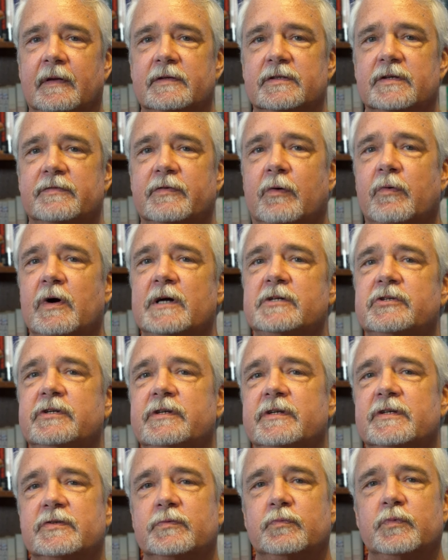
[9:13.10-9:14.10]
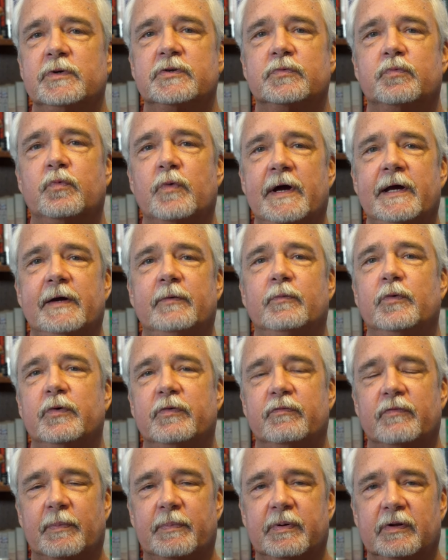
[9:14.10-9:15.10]
So the question is, which way
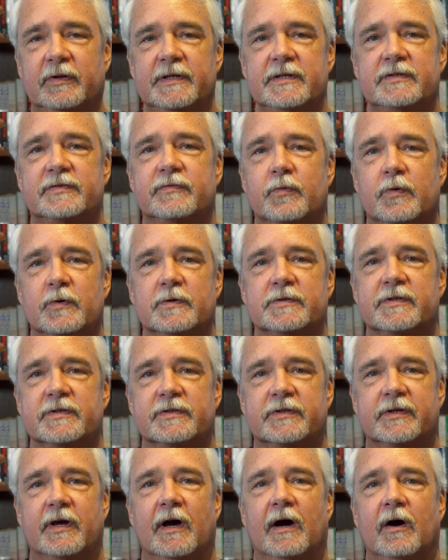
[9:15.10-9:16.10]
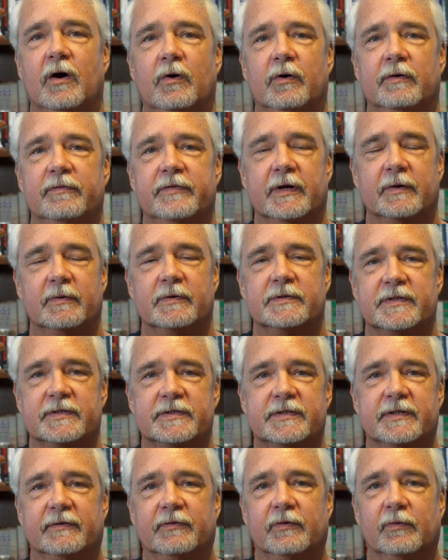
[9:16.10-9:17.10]
would the police forces go if there was a
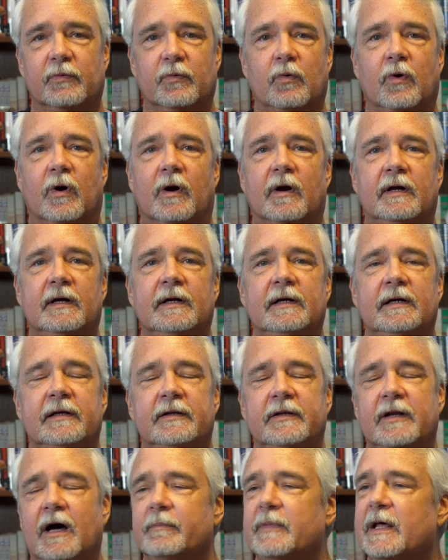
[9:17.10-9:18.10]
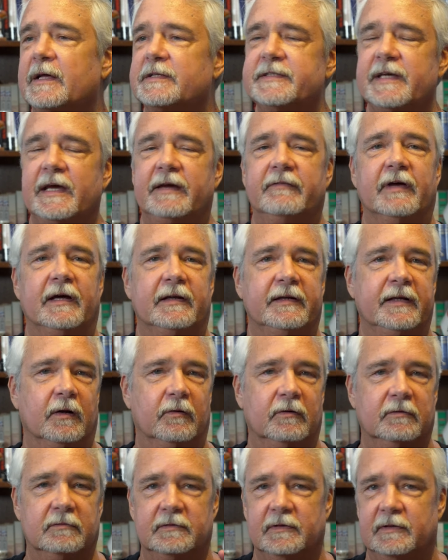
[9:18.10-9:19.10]
civil war? Now, I'm not saying that, you
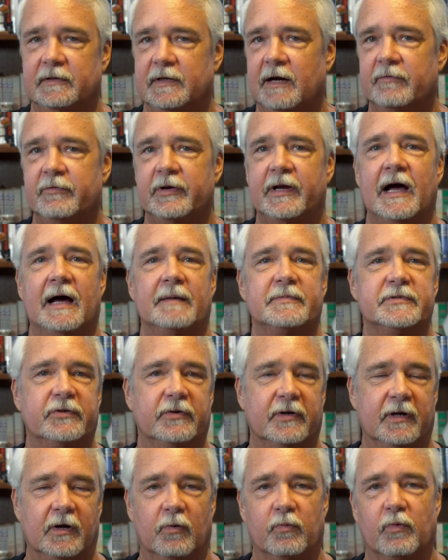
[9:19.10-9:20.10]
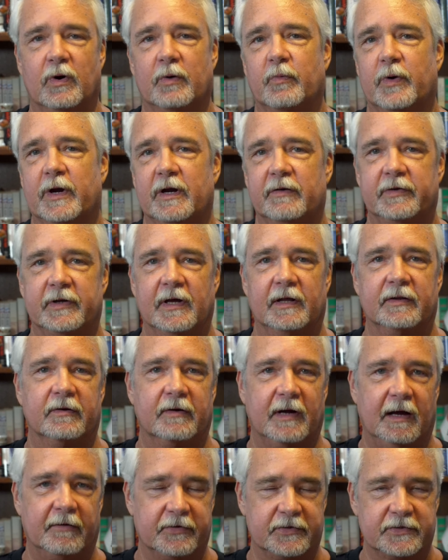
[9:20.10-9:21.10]
know, every cop's going to go one way or the
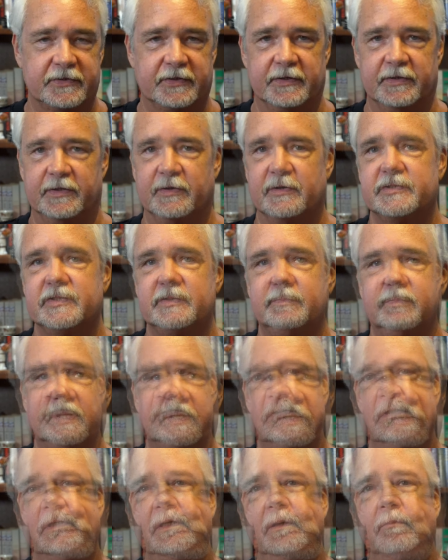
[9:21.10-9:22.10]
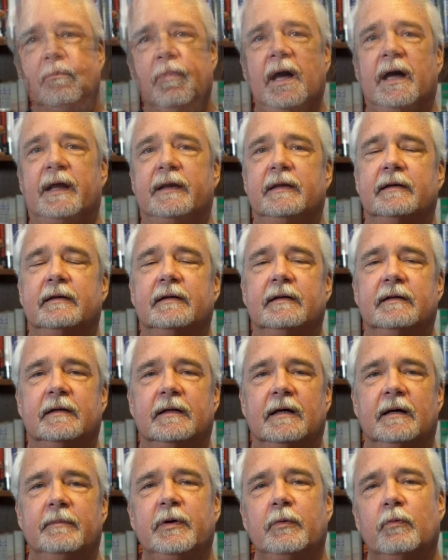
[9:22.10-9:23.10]
other. Obviously, they'll split. But,
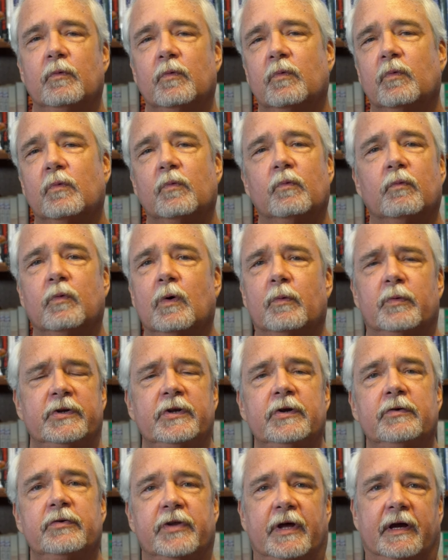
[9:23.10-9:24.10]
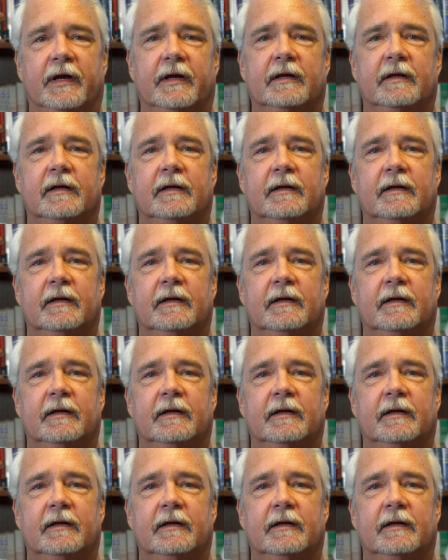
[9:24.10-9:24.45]
I mean, what would you think?